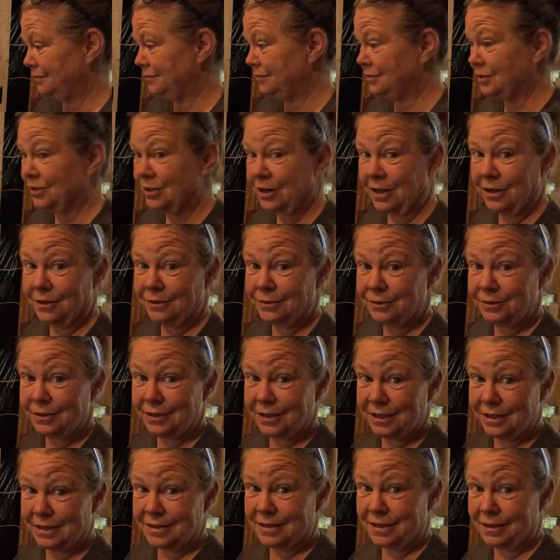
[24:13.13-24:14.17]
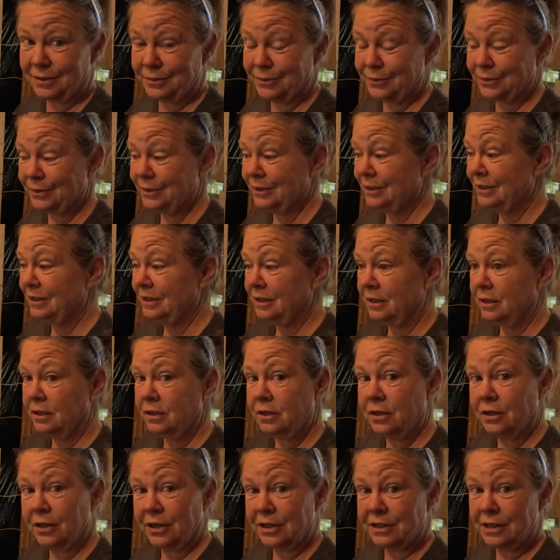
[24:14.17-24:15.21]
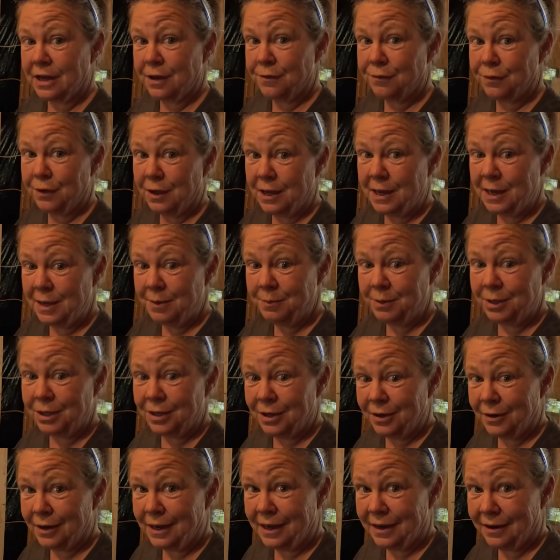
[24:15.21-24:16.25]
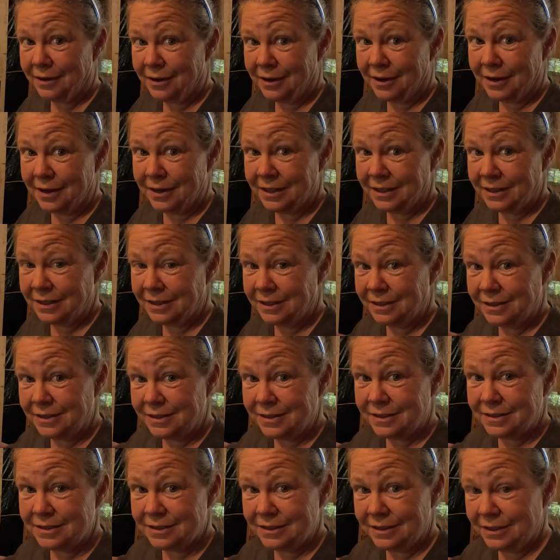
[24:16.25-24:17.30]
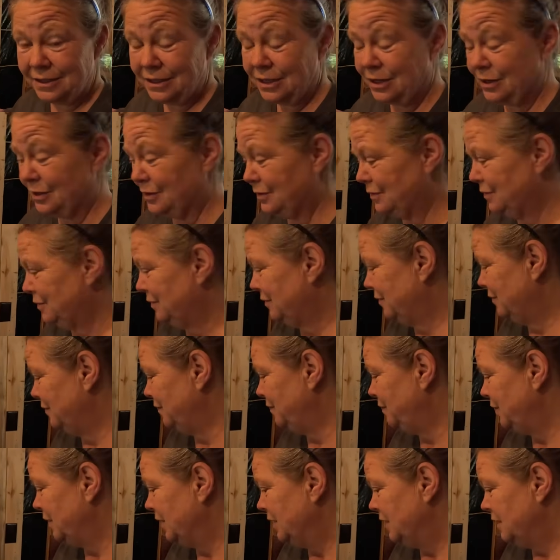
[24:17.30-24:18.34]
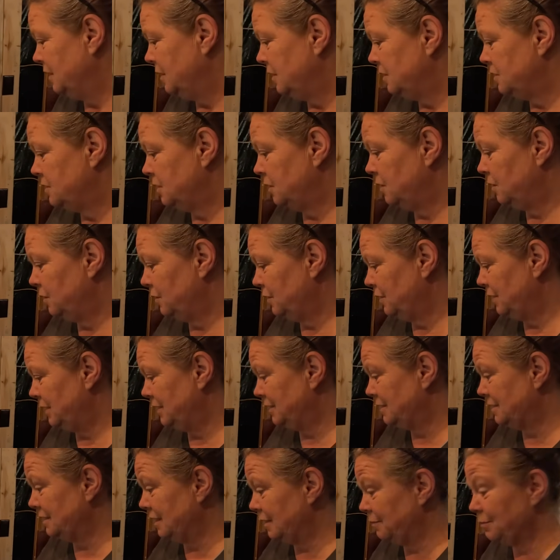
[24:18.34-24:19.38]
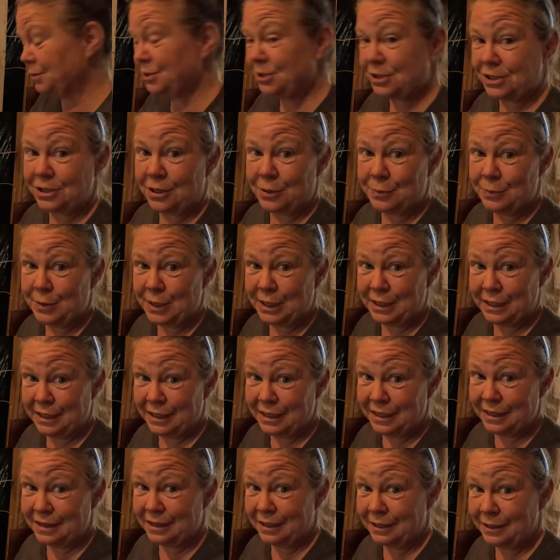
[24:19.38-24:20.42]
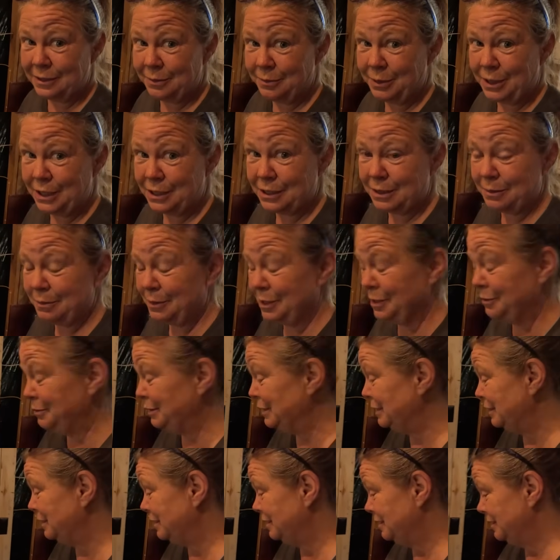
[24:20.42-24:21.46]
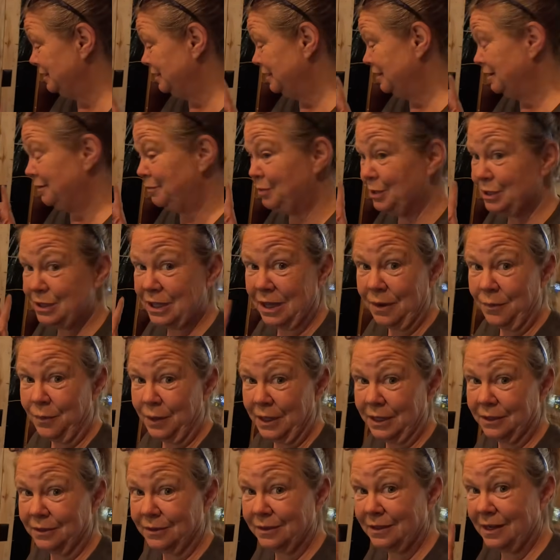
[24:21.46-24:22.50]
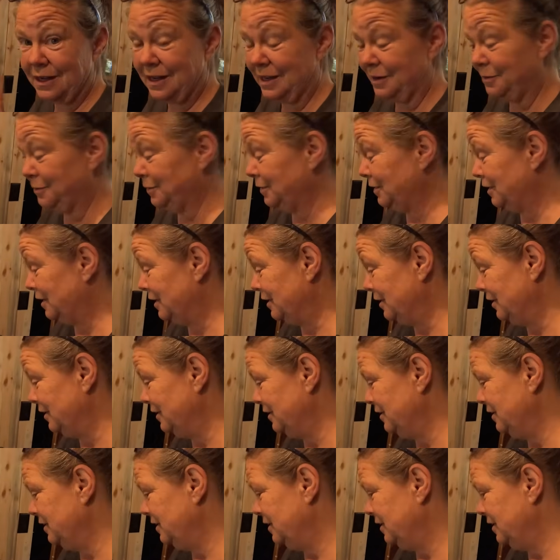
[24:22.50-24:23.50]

Turn it on, it's on. You look at that flame, you know how hot it is, you know. So these numbers don't mean anything to me at the moment, but they will. I will learn.